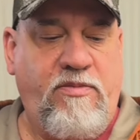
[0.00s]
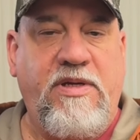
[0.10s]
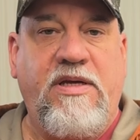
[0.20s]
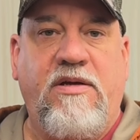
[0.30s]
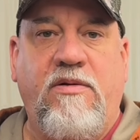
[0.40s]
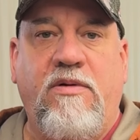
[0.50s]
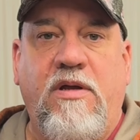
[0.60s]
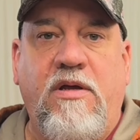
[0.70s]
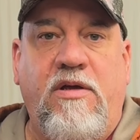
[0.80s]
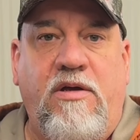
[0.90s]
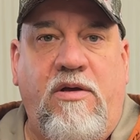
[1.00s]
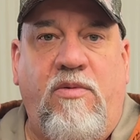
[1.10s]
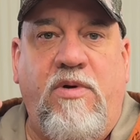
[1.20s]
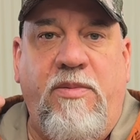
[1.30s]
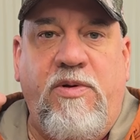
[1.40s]
me and
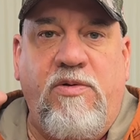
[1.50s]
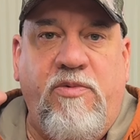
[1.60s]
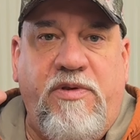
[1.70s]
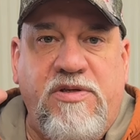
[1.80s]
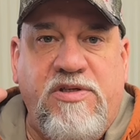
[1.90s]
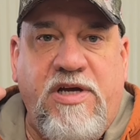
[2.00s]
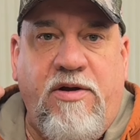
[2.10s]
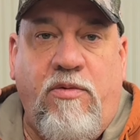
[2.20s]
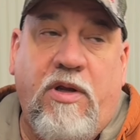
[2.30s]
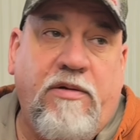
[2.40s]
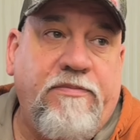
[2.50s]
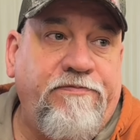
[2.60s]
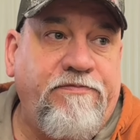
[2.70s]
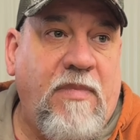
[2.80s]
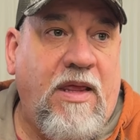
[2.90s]
what I'm doing with this channel. Well,
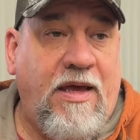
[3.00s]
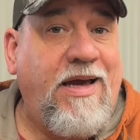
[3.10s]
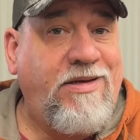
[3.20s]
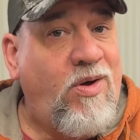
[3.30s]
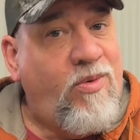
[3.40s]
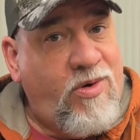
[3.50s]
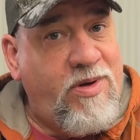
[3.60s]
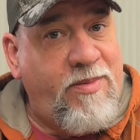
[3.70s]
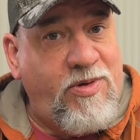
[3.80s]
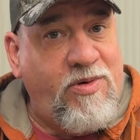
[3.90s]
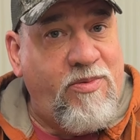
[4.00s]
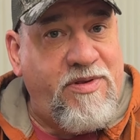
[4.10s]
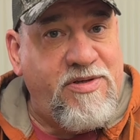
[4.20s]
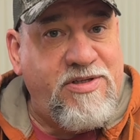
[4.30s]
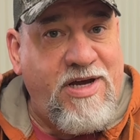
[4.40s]
I don't know what I'm doing with
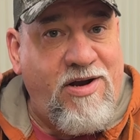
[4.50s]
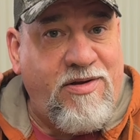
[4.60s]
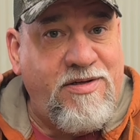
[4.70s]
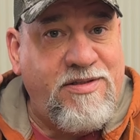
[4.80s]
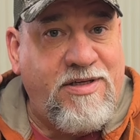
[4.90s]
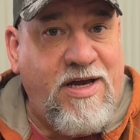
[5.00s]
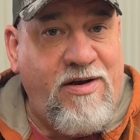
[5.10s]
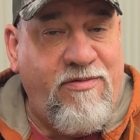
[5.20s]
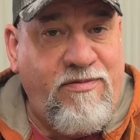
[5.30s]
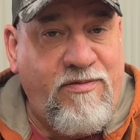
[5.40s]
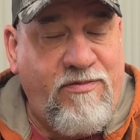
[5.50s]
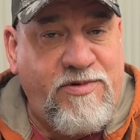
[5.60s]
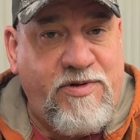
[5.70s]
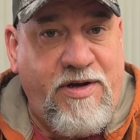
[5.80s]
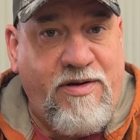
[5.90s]
this channel. I'm just kind of
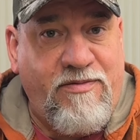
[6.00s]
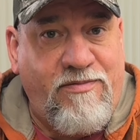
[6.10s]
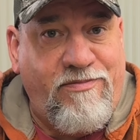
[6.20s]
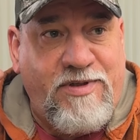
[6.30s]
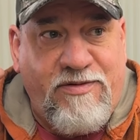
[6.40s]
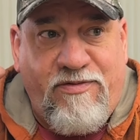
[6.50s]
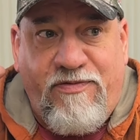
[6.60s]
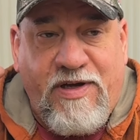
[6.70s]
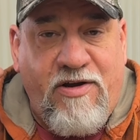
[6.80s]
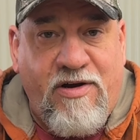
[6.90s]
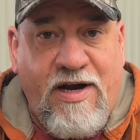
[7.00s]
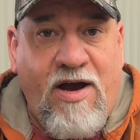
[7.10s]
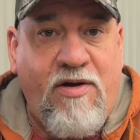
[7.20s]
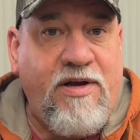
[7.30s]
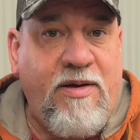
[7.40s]
trying to figure it
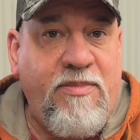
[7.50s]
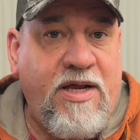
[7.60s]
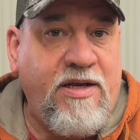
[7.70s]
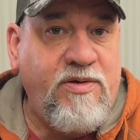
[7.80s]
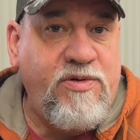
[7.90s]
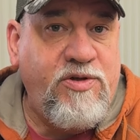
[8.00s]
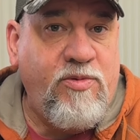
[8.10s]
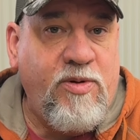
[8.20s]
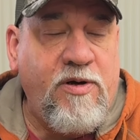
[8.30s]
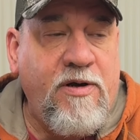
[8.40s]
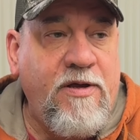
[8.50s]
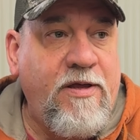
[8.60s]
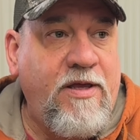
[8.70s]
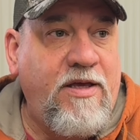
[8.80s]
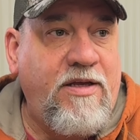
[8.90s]
out. I'm not a YouTuber.
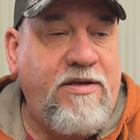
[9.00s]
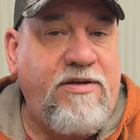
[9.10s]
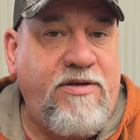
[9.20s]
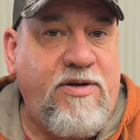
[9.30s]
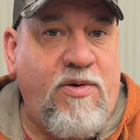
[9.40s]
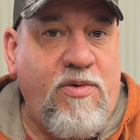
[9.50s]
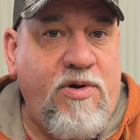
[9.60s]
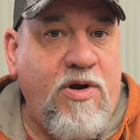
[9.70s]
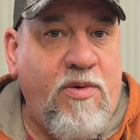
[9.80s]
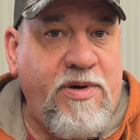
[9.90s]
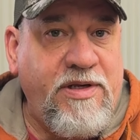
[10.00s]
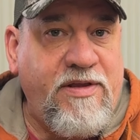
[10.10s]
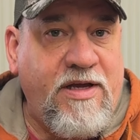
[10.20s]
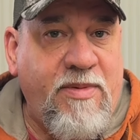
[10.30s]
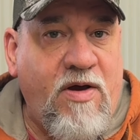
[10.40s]
Don't know
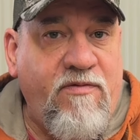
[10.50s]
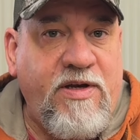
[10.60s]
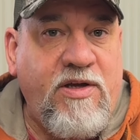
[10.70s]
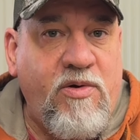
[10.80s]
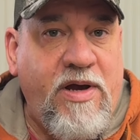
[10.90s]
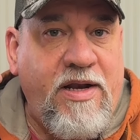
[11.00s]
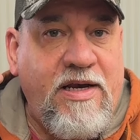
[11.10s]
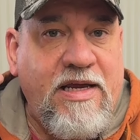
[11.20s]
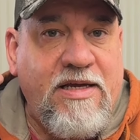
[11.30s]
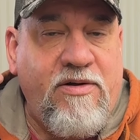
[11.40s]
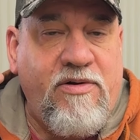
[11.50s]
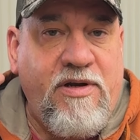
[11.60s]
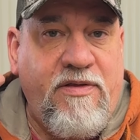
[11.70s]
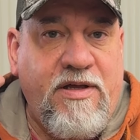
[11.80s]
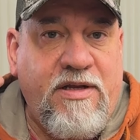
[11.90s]
anything about video editing or
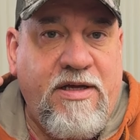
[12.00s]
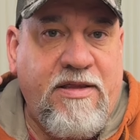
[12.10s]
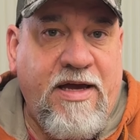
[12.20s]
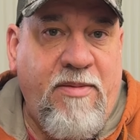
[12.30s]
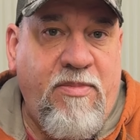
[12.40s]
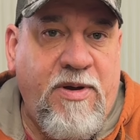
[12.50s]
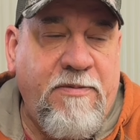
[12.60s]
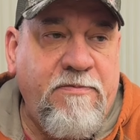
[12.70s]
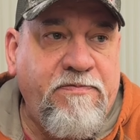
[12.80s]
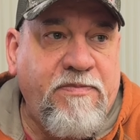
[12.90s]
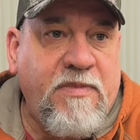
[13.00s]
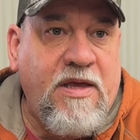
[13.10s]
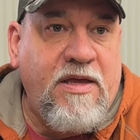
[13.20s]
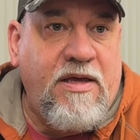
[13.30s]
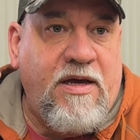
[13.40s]
anything like that. But
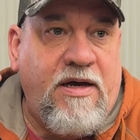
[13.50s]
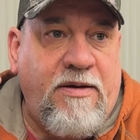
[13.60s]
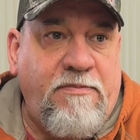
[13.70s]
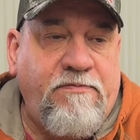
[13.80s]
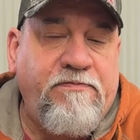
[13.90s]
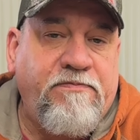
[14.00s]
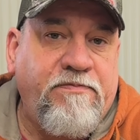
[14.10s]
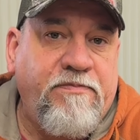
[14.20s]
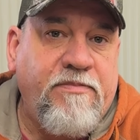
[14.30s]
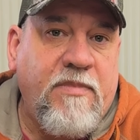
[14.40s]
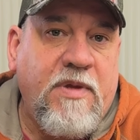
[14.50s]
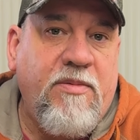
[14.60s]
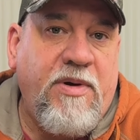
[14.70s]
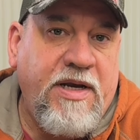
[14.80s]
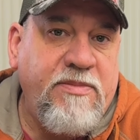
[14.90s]

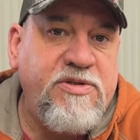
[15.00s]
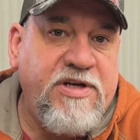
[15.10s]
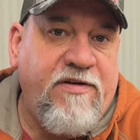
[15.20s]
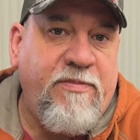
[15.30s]
my name's Jeff